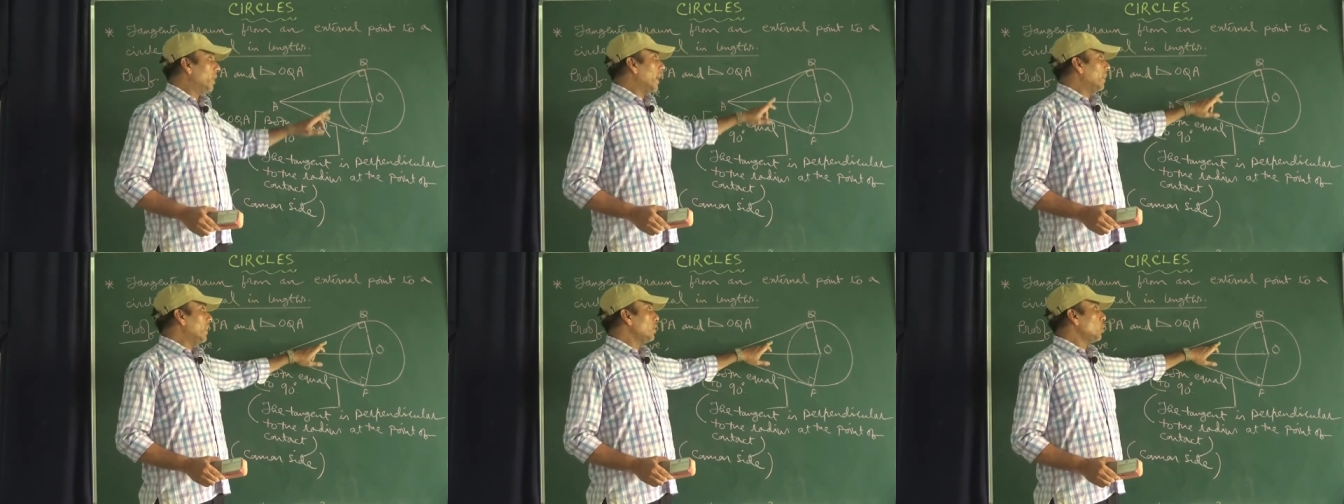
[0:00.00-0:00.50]

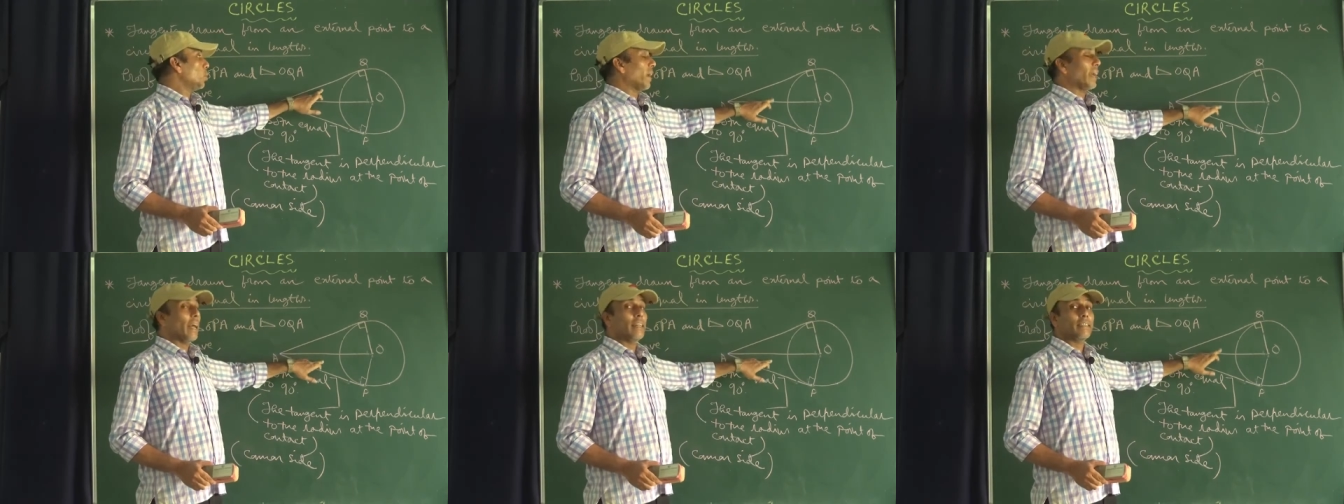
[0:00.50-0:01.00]
that these two
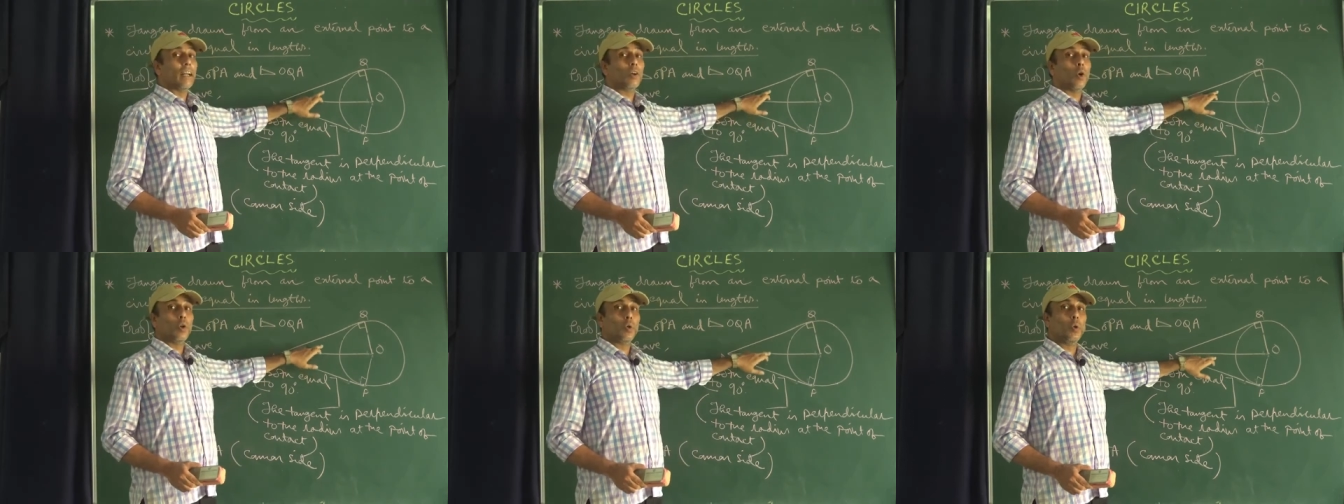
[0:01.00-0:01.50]
triangles are
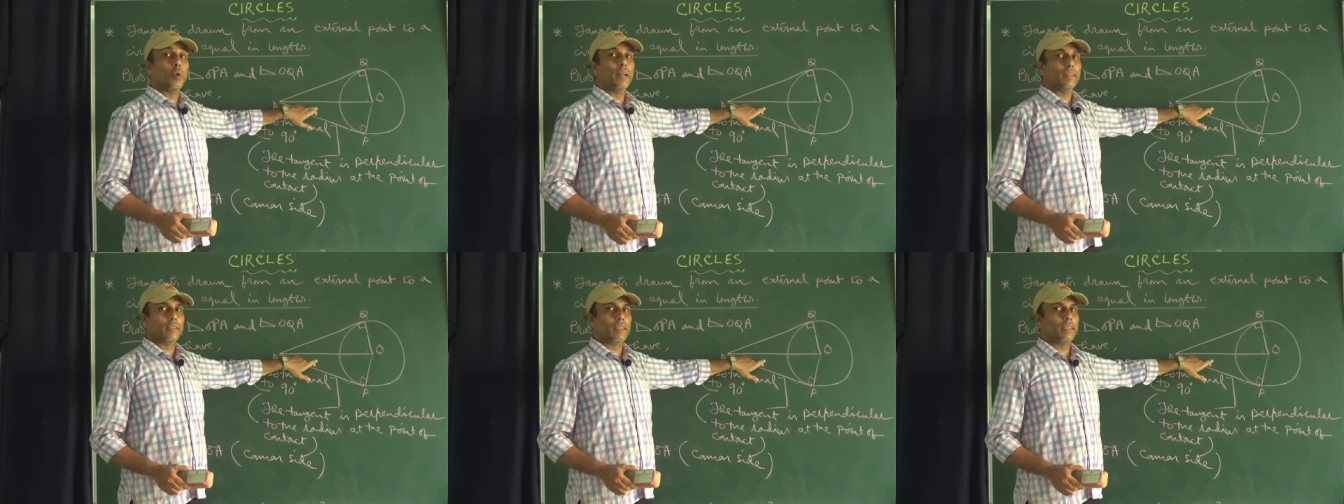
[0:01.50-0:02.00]

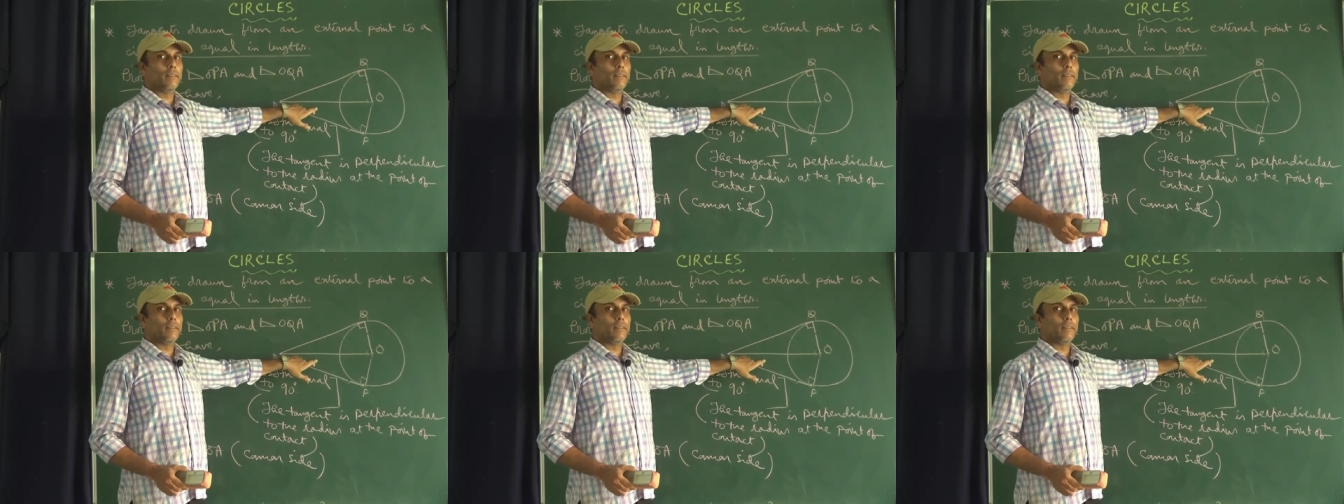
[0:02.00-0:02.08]
congruent,